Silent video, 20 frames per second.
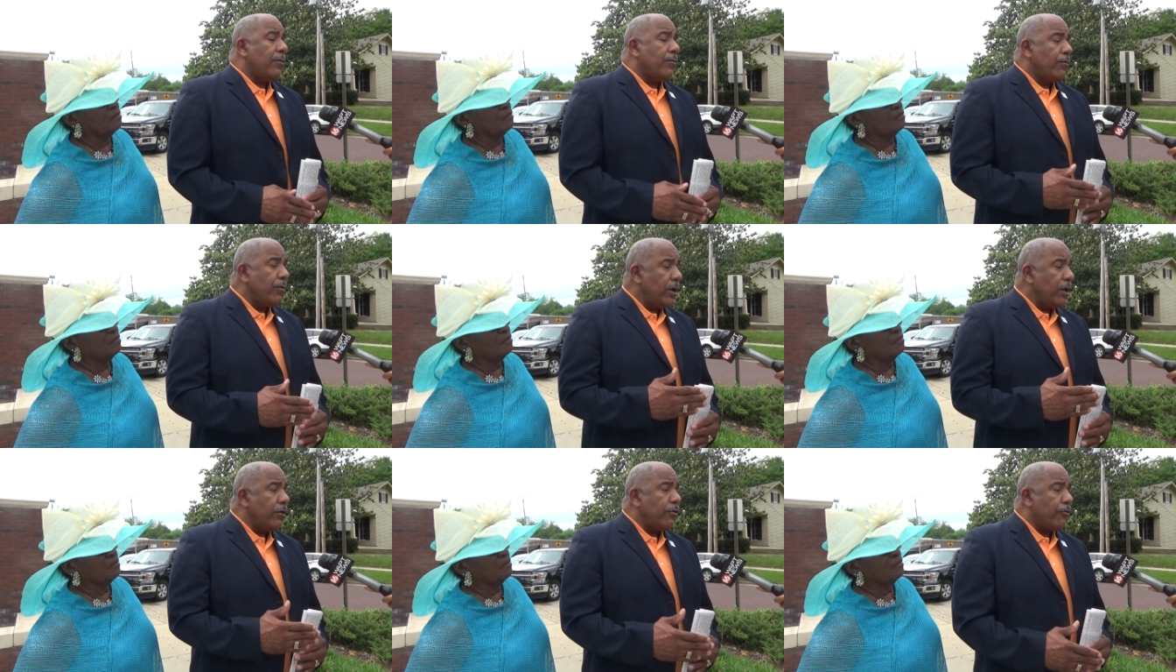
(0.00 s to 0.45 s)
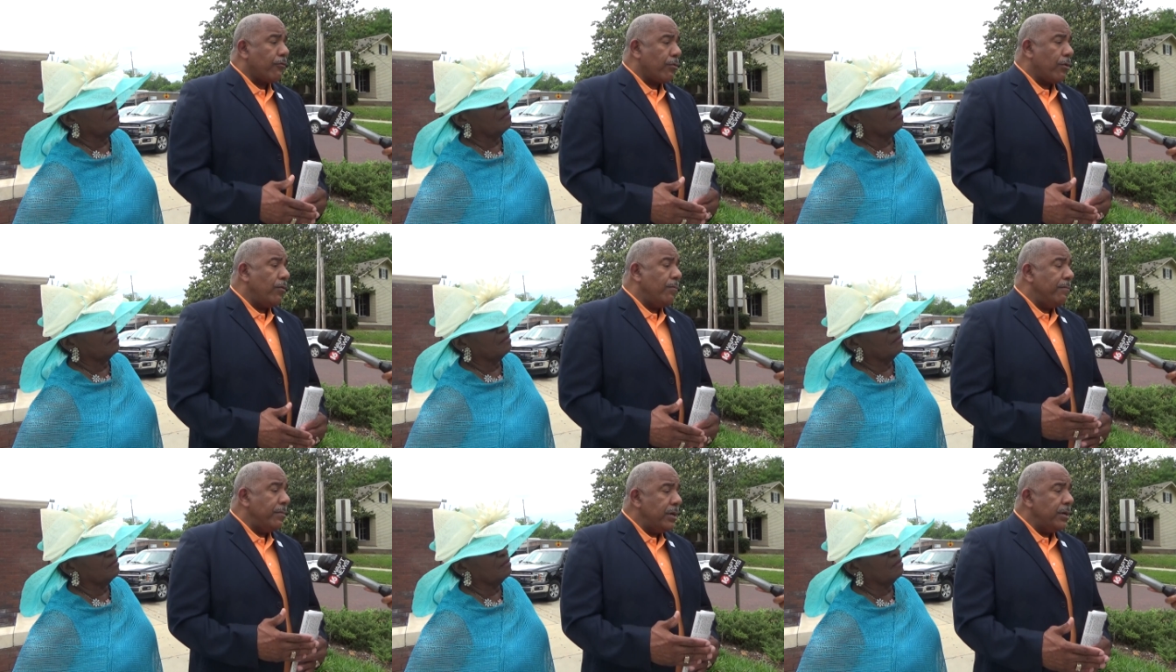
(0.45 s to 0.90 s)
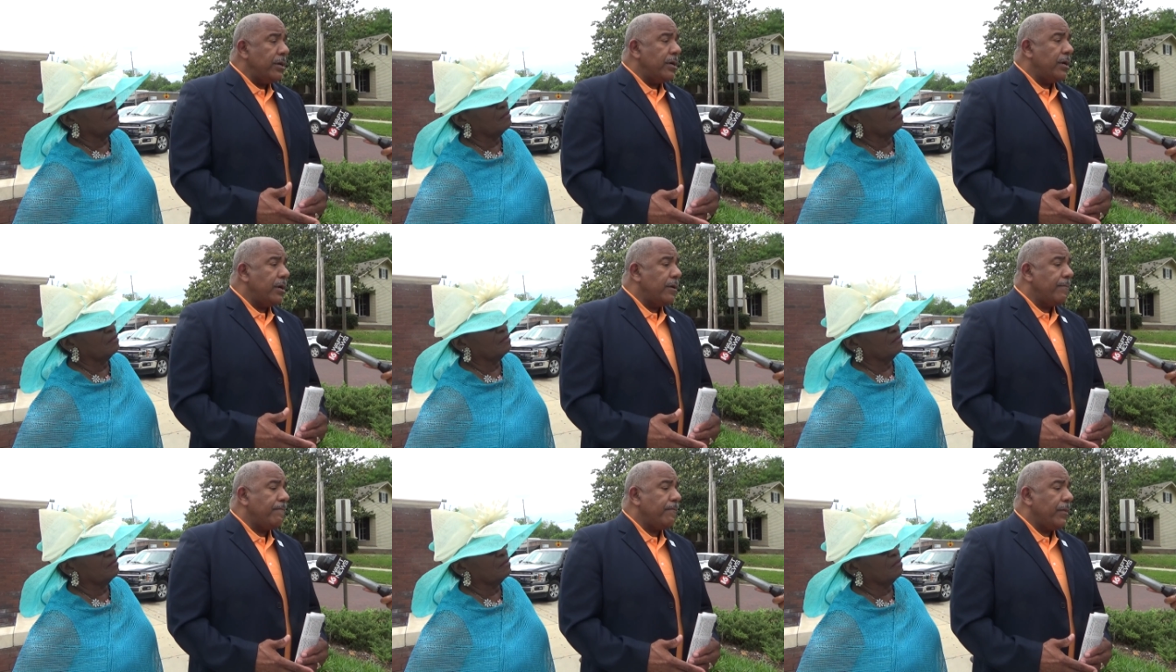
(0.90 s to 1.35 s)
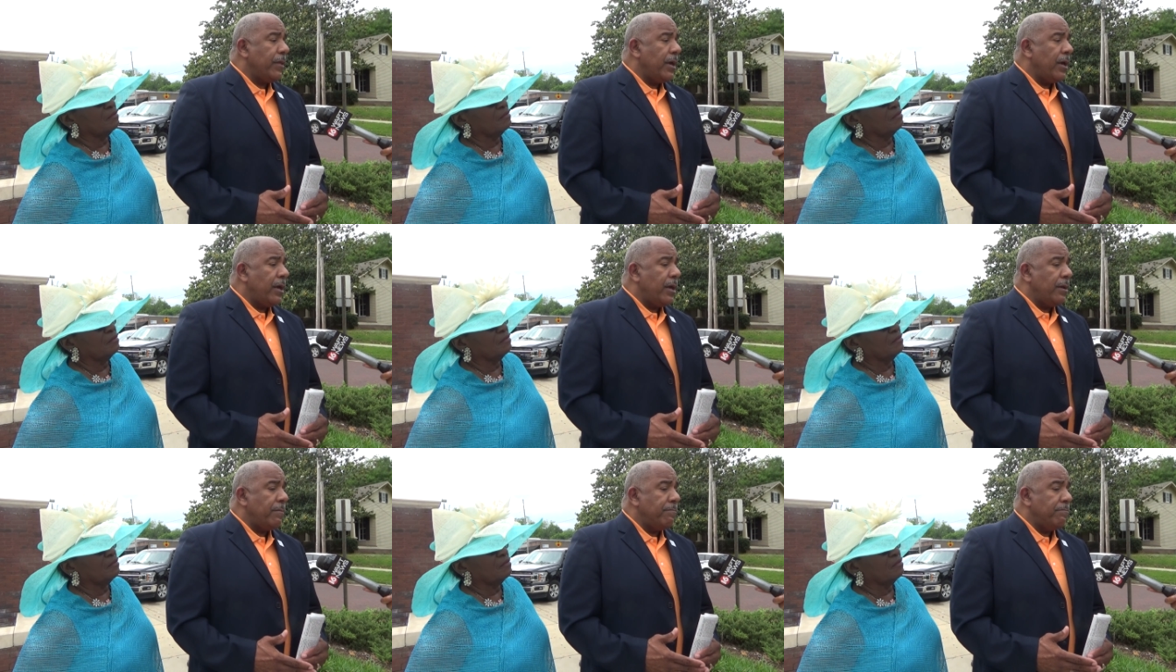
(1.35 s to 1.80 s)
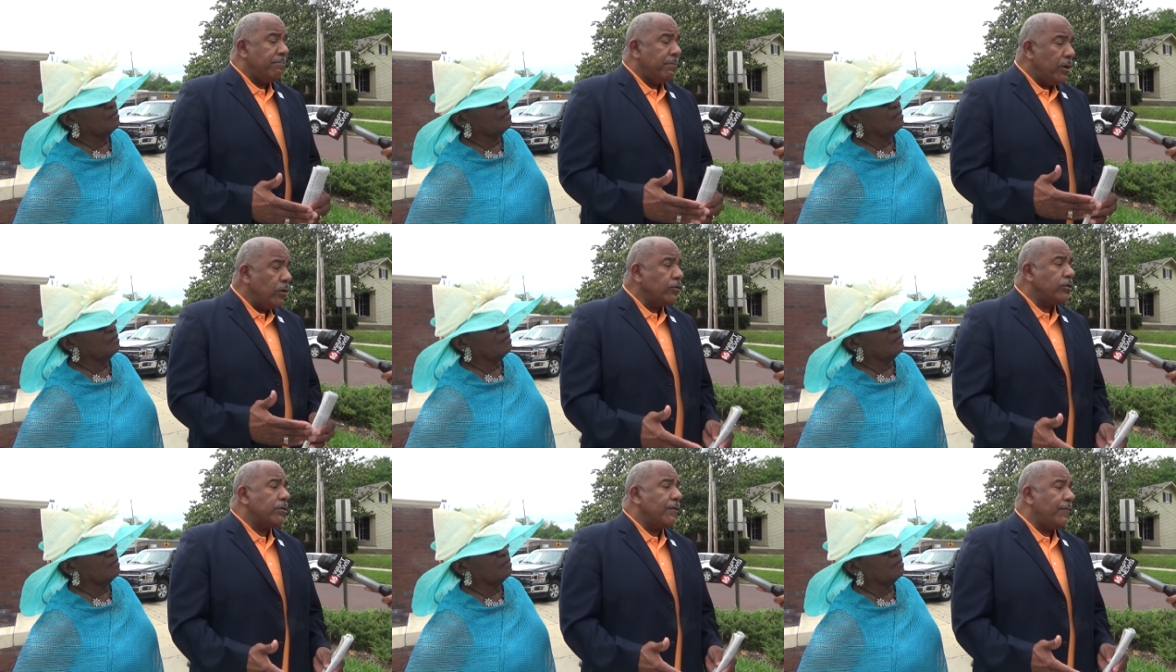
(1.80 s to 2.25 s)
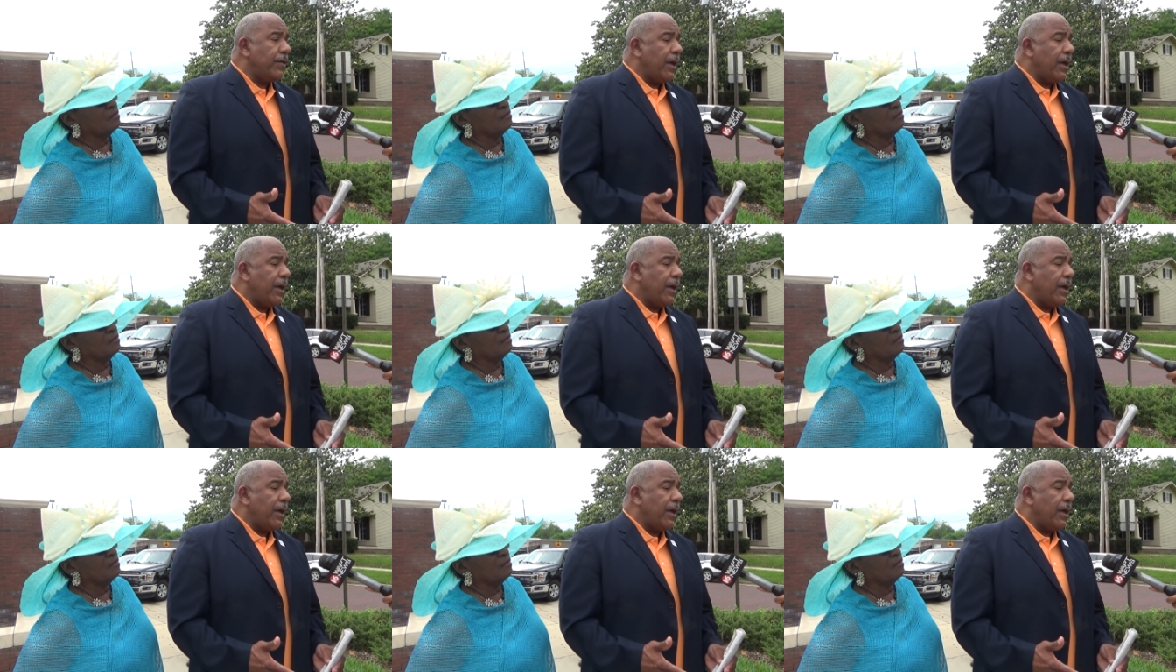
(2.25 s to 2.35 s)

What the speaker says: really throw mud on most of